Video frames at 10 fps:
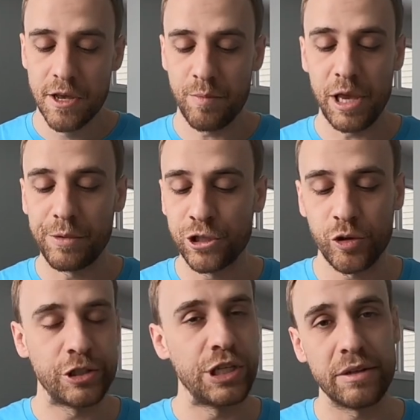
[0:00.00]
Maybe
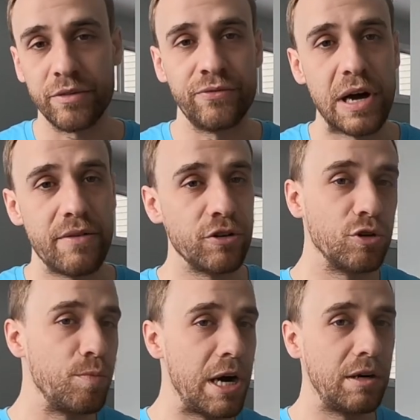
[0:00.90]
stretch it out to
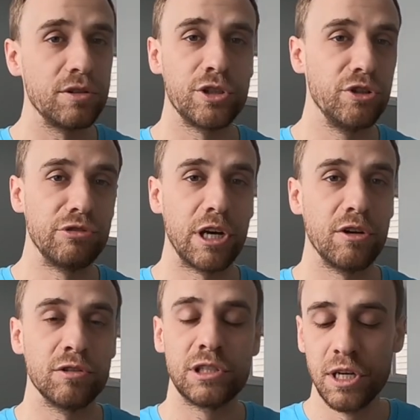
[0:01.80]
500 miles. Who
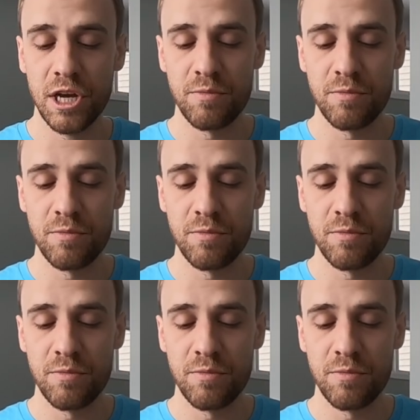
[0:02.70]
knows?